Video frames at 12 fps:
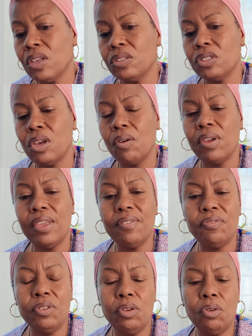So
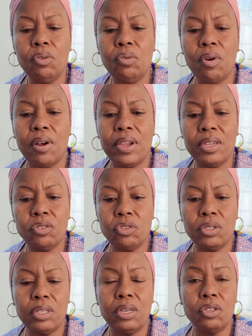if you are
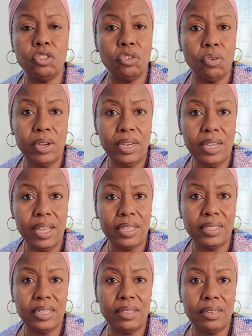interested in joining
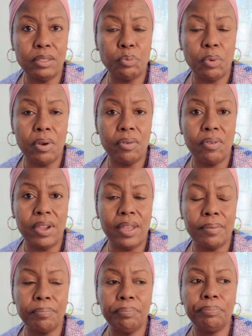us in this
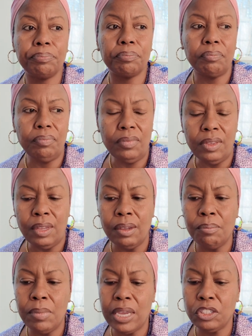program,
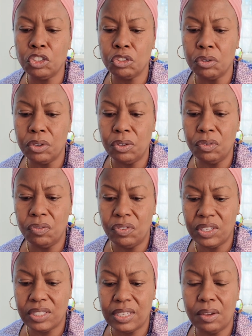make sure you
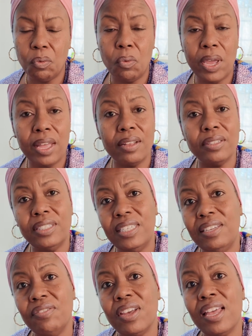visit
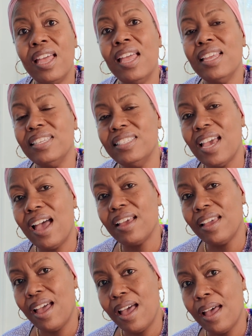
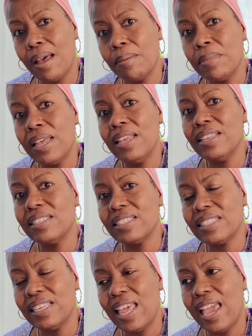
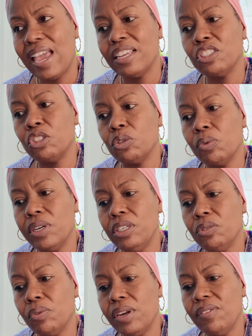
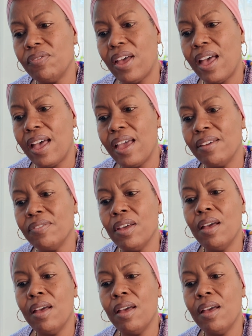welldiva.com/2025